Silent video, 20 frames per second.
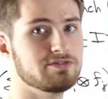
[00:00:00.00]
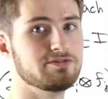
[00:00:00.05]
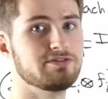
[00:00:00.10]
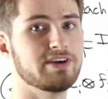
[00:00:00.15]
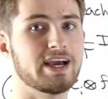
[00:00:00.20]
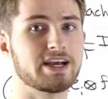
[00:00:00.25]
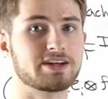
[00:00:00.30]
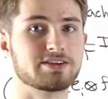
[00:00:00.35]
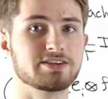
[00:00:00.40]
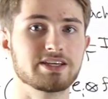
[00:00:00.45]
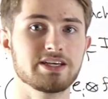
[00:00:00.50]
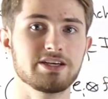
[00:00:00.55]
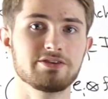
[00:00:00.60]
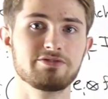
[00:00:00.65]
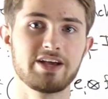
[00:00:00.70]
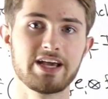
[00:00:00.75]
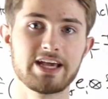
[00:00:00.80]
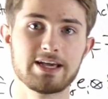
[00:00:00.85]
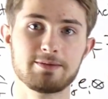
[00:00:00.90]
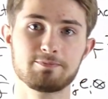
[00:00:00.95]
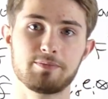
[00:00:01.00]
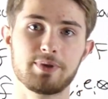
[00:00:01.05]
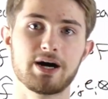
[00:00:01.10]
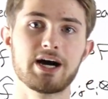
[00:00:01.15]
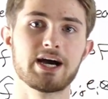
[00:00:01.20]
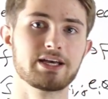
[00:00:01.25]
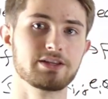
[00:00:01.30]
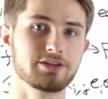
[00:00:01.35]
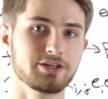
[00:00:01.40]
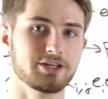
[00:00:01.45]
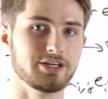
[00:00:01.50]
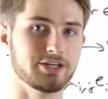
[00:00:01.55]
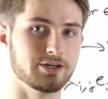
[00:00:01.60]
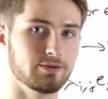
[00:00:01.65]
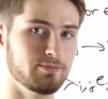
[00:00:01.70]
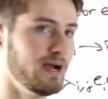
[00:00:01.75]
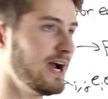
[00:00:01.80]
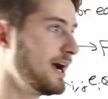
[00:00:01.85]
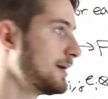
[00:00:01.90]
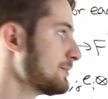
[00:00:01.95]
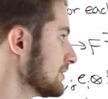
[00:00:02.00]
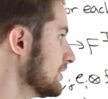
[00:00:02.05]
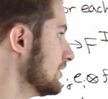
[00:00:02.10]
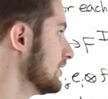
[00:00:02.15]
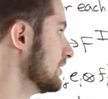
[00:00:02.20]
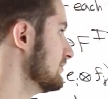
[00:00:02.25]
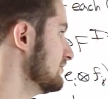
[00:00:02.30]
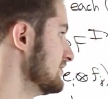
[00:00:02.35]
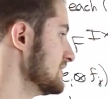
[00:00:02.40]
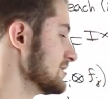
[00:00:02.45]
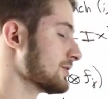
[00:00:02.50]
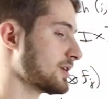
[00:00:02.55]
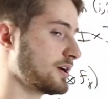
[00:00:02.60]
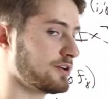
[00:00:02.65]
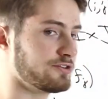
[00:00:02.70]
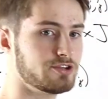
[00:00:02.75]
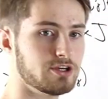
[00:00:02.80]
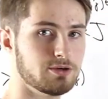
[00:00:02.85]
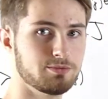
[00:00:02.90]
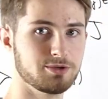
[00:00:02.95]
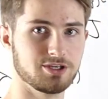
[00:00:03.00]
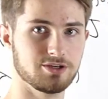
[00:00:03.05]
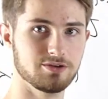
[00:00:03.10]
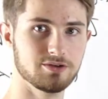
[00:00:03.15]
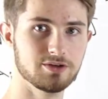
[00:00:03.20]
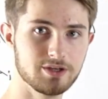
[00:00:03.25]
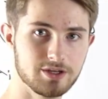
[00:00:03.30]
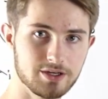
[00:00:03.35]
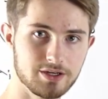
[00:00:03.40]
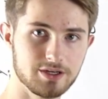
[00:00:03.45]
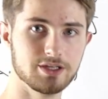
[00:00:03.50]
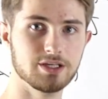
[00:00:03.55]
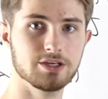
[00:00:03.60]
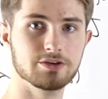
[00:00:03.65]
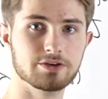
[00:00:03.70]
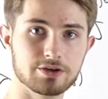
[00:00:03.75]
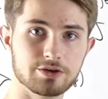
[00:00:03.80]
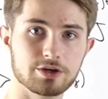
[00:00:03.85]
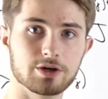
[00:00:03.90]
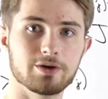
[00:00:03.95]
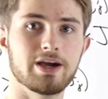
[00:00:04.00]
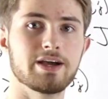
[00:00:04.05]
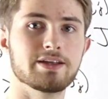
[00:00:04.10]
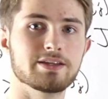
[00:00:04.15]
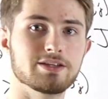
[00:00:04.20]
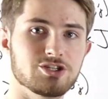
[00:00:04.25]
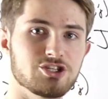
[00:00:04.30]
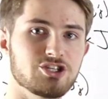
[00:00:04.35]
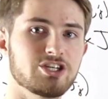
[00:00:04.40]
in fact give a bilinear map on v cross w. You can go ahead and